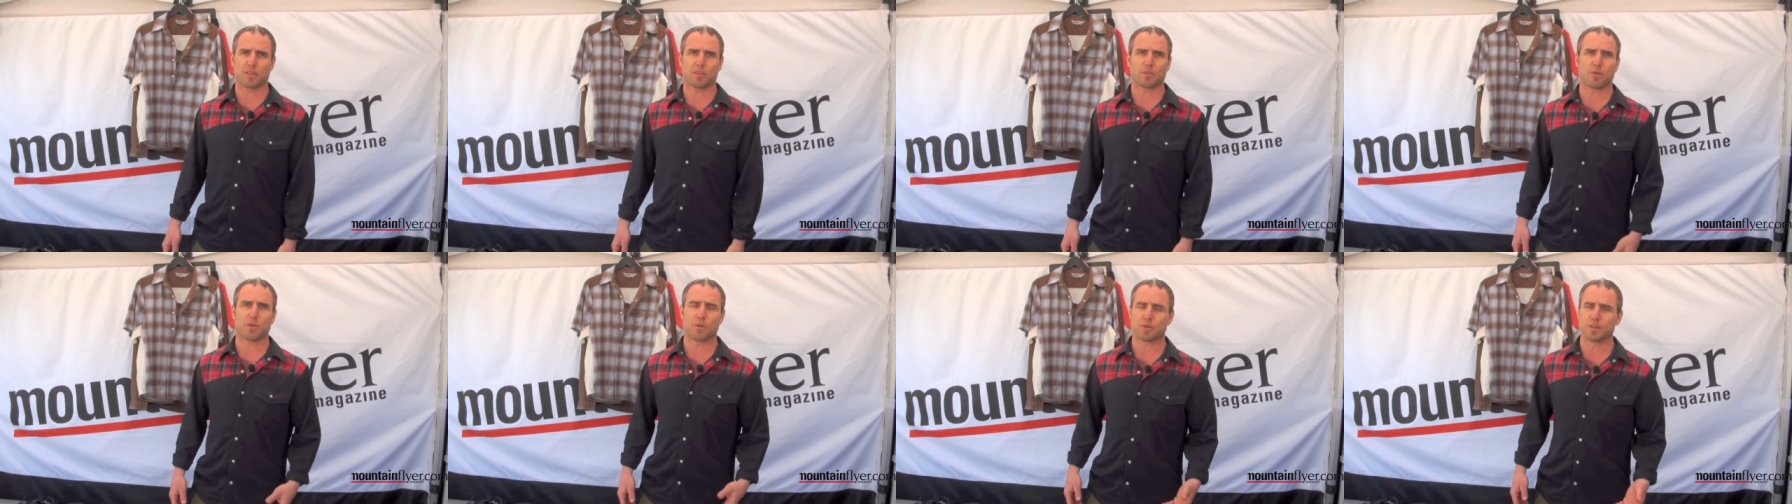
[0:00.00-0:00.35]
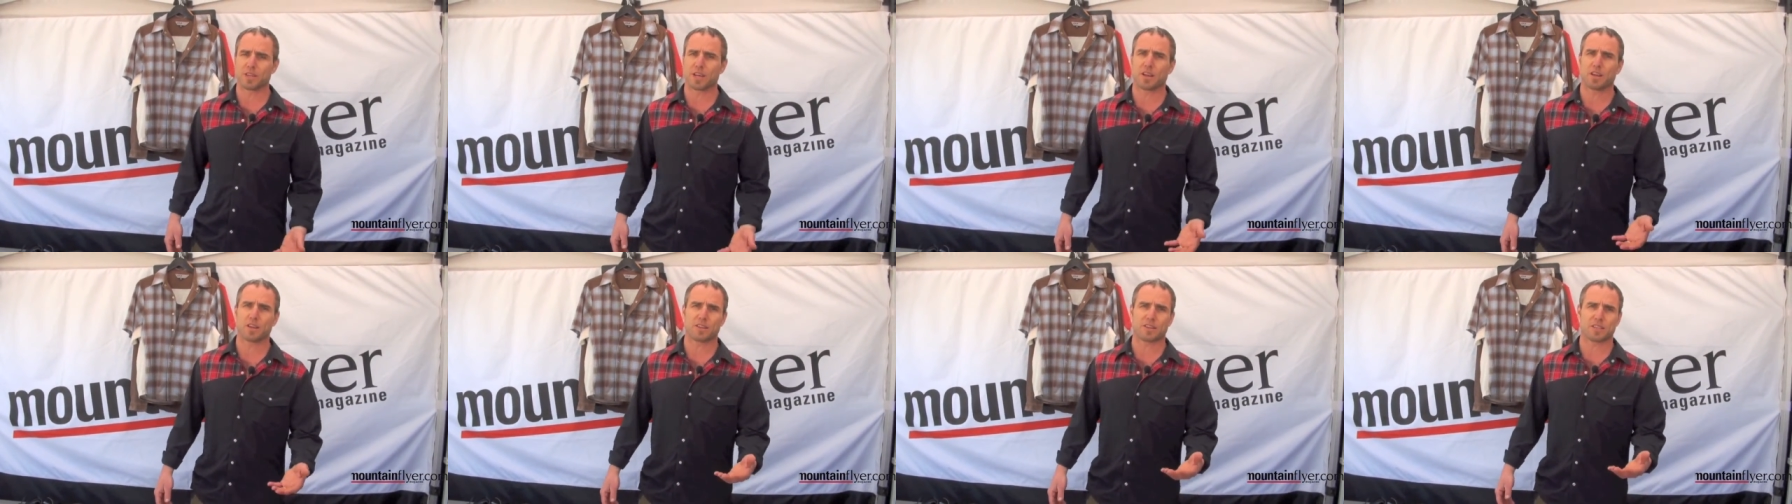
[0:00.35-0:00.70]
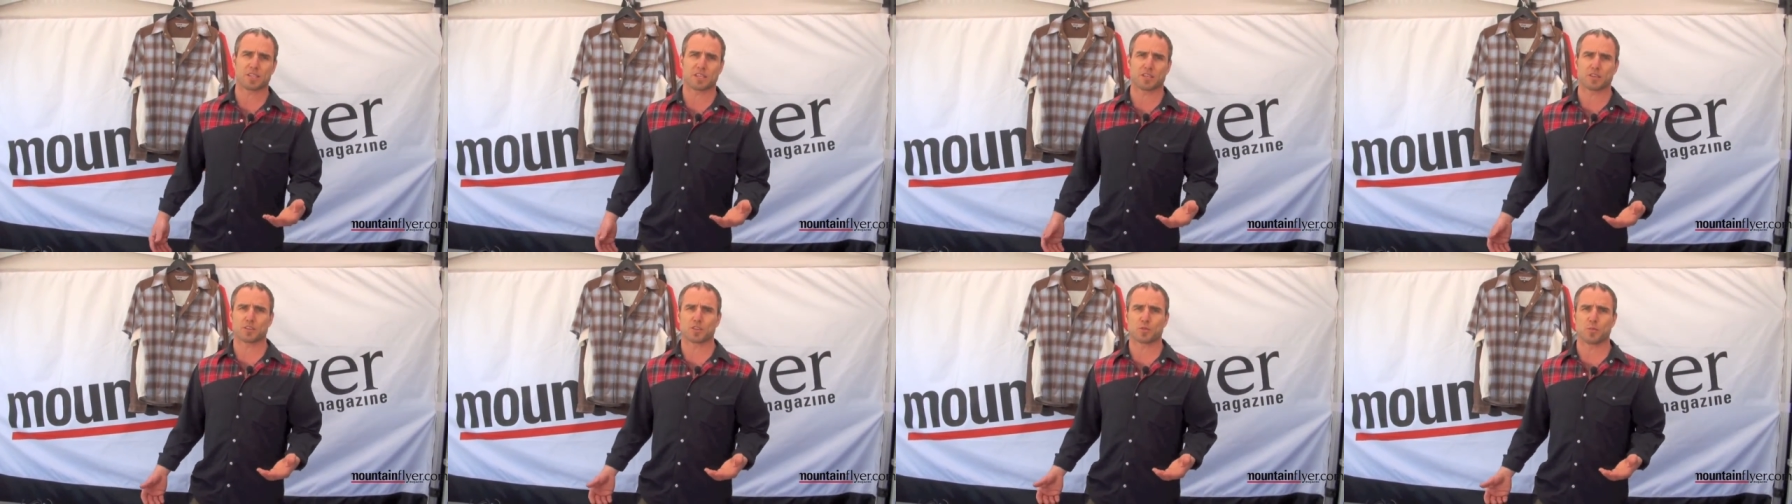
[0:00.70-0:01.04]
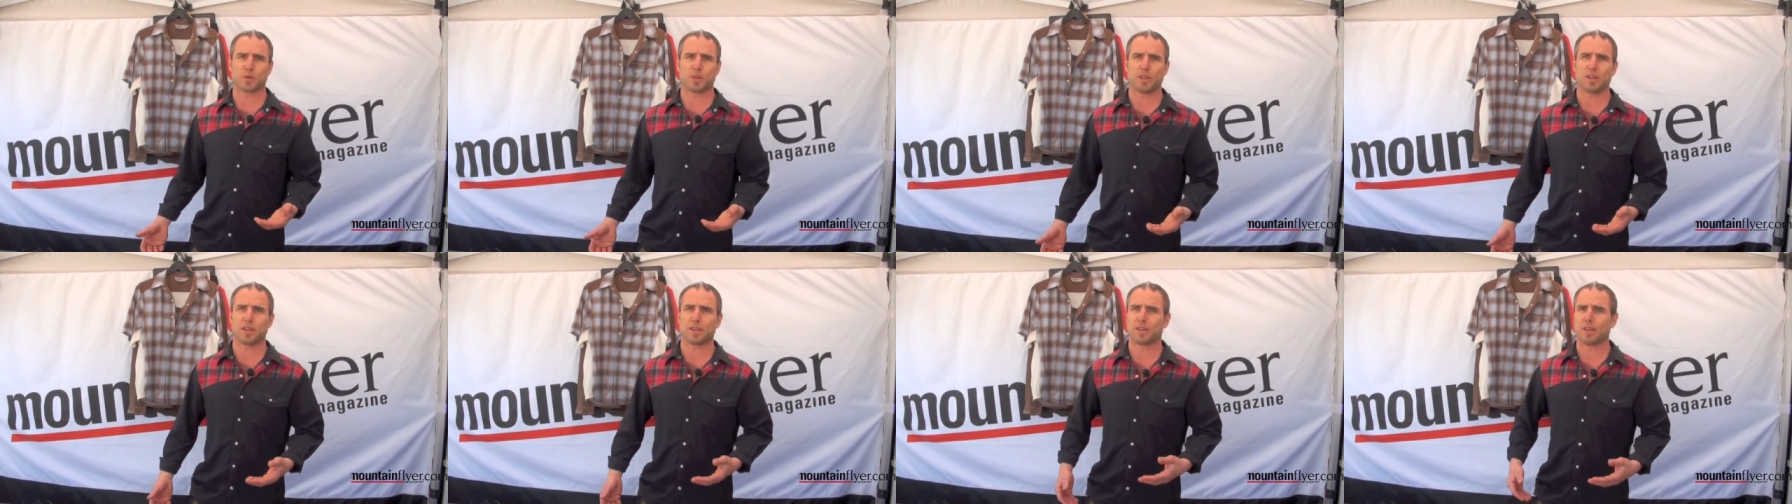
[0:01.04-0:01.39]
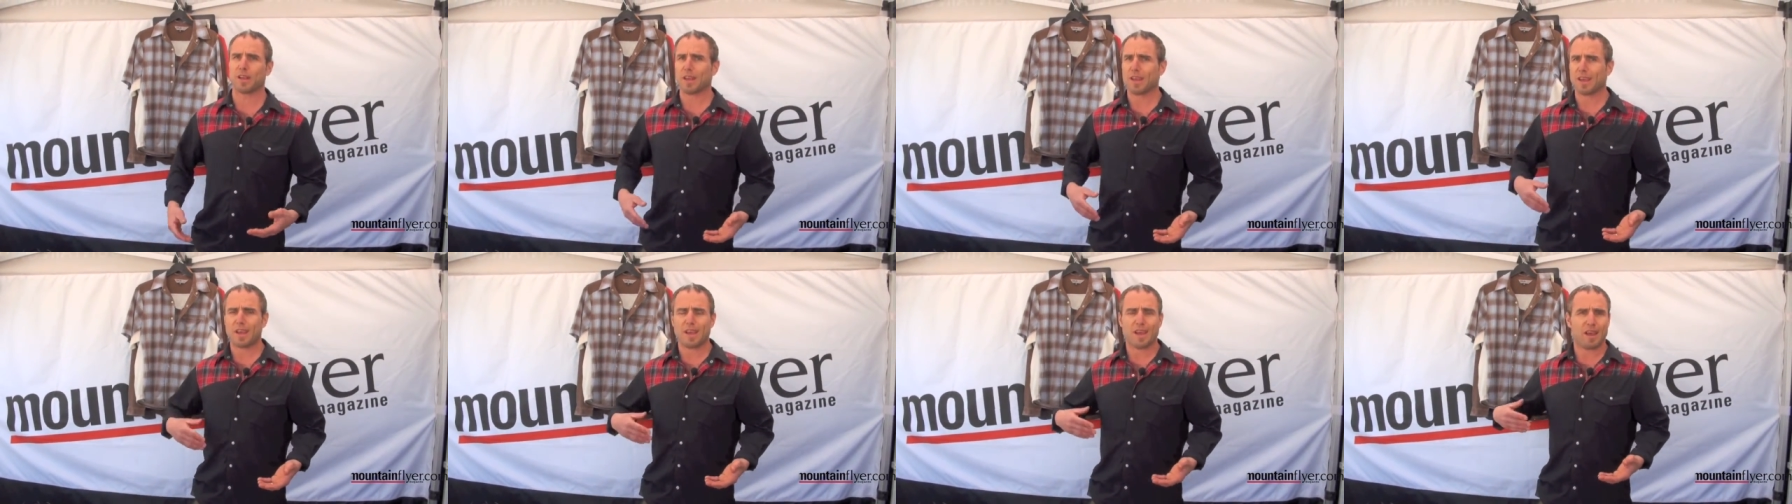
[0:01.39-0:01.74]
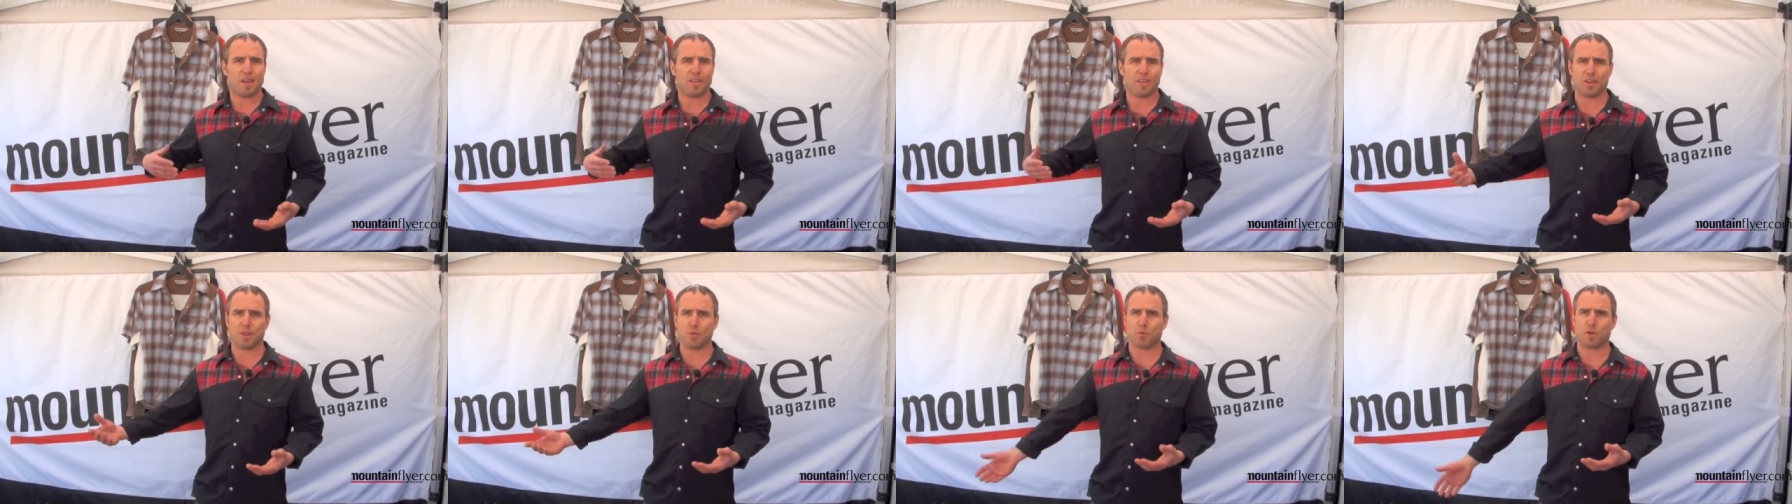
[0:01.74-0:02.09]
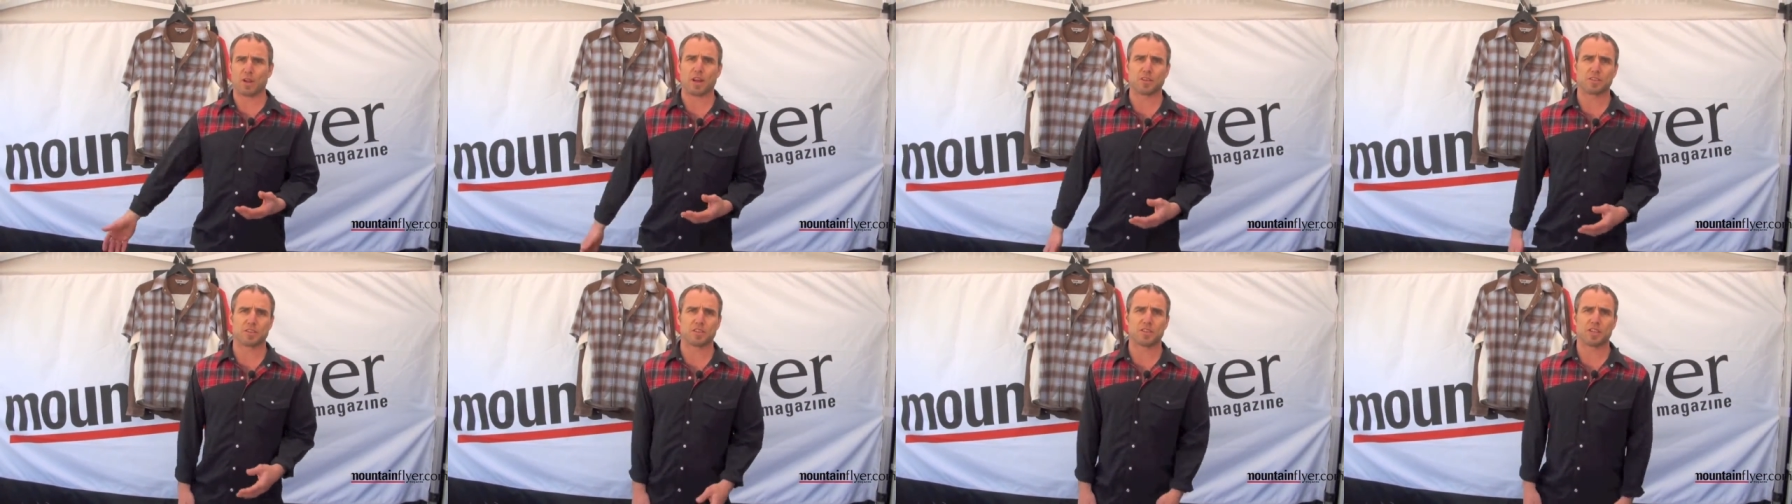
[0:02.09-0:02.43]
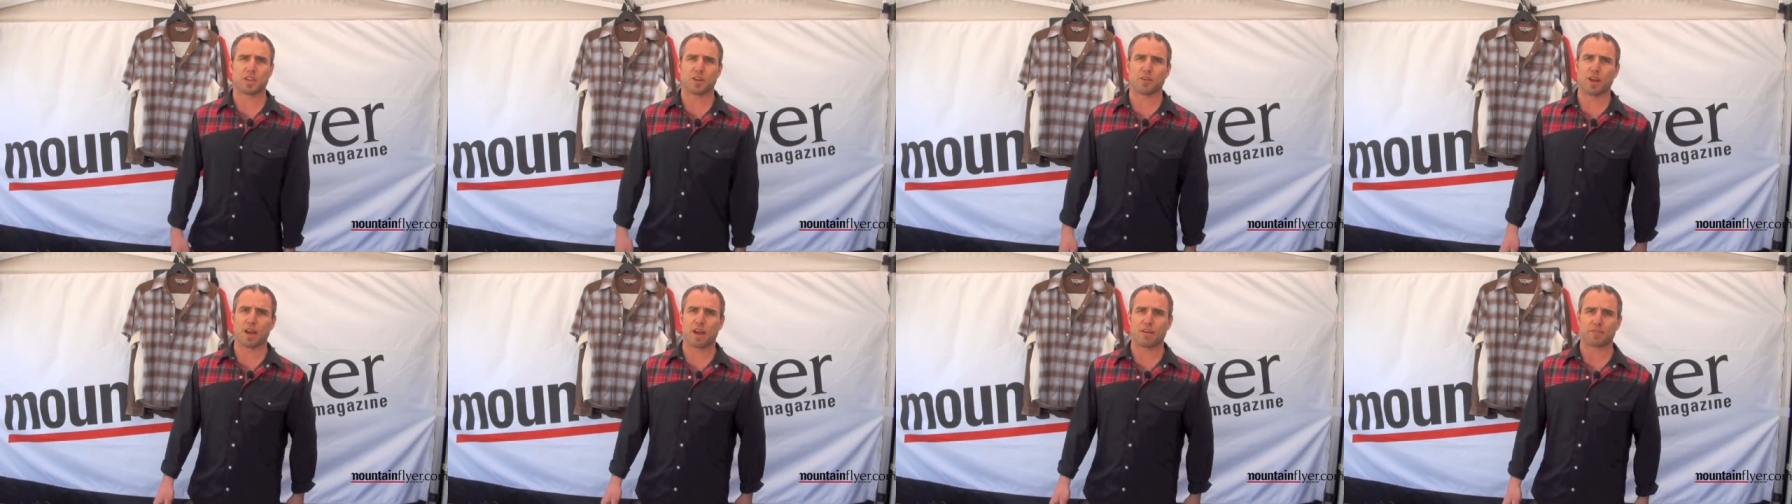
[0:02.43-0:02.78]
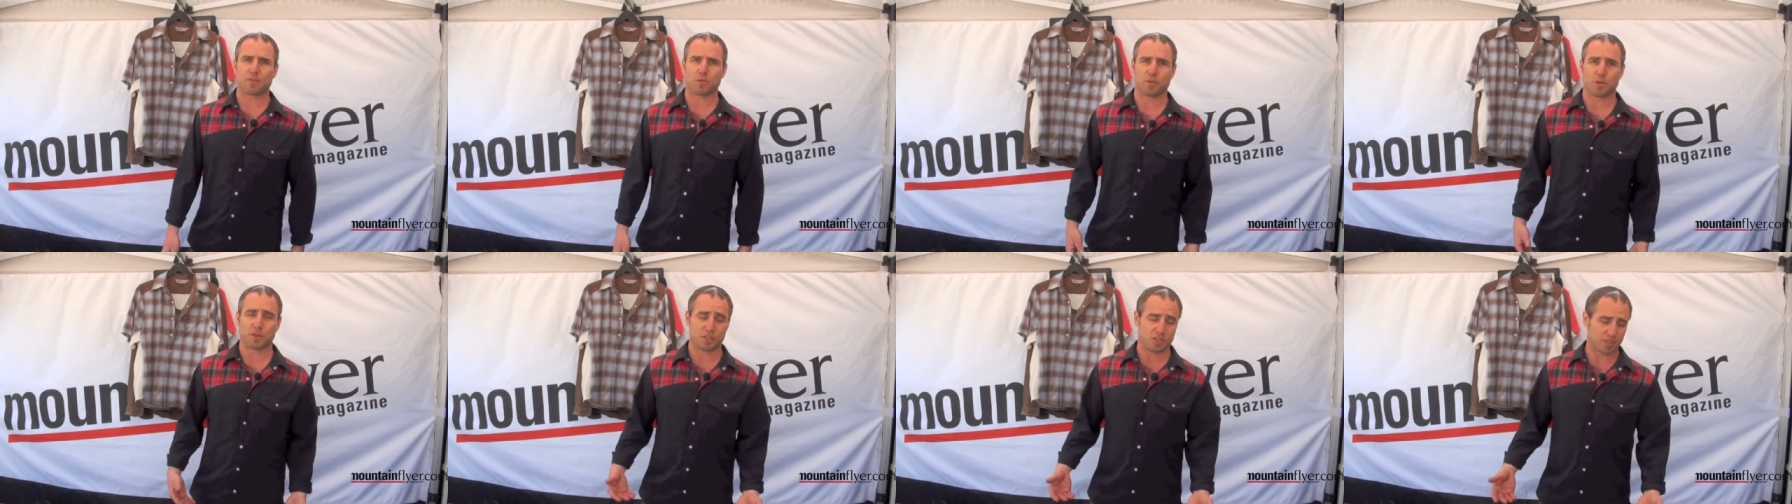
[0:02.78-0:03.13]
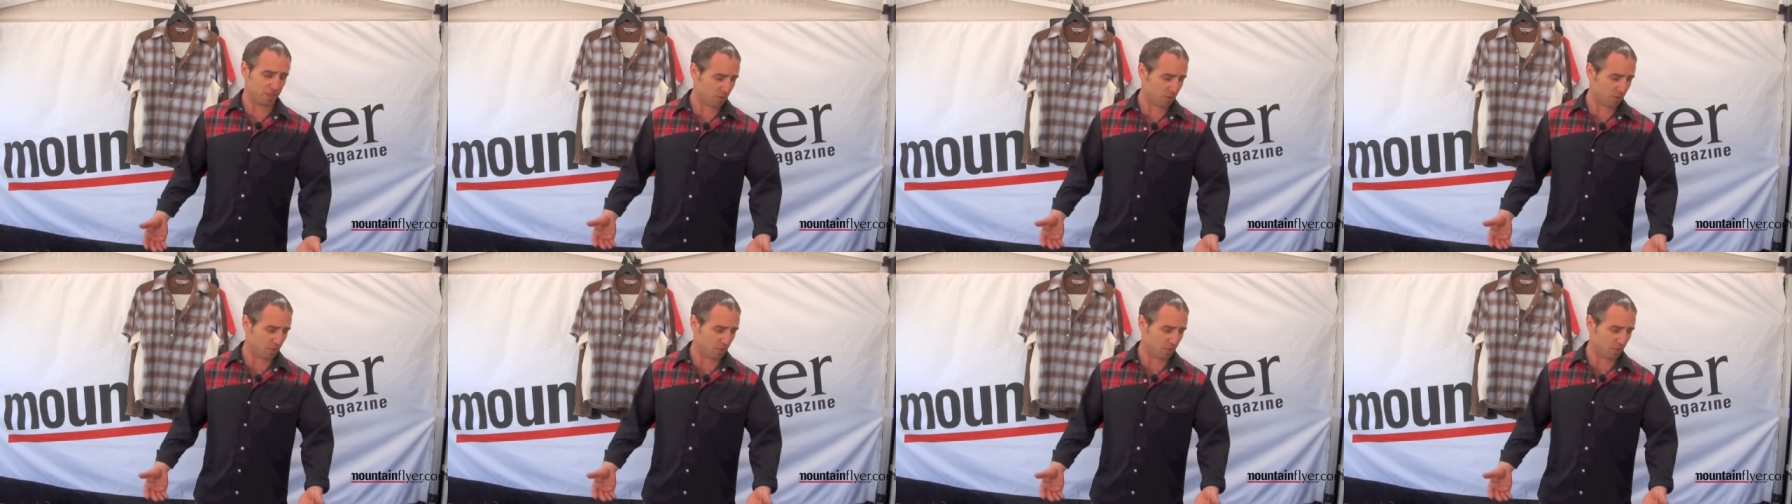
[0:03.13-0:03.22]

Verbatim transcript: thrown down on the single speed, and then went out to dinner afterwards.